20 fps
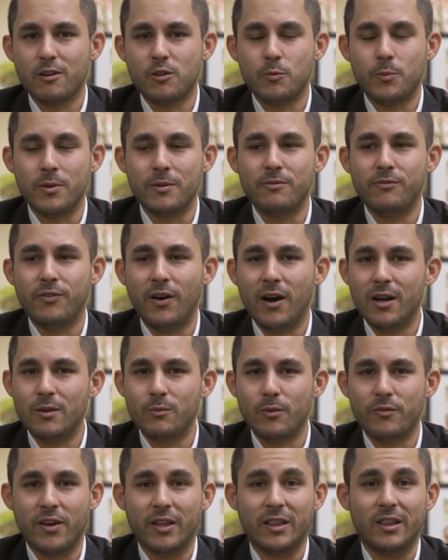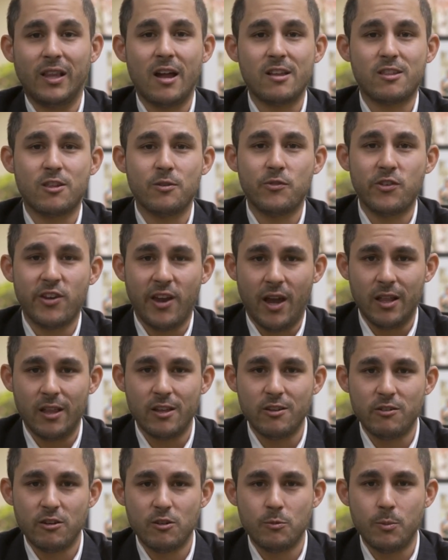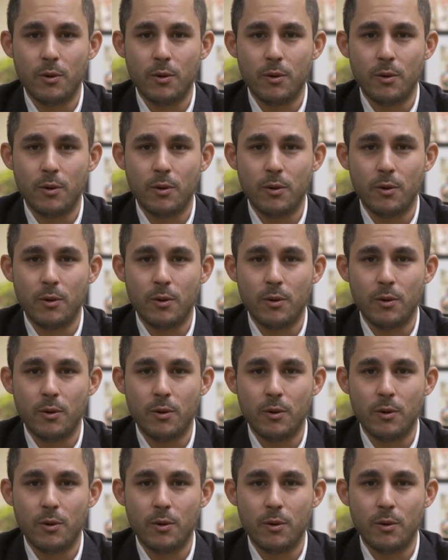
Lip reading: It's been fun. We've had lots of challenges,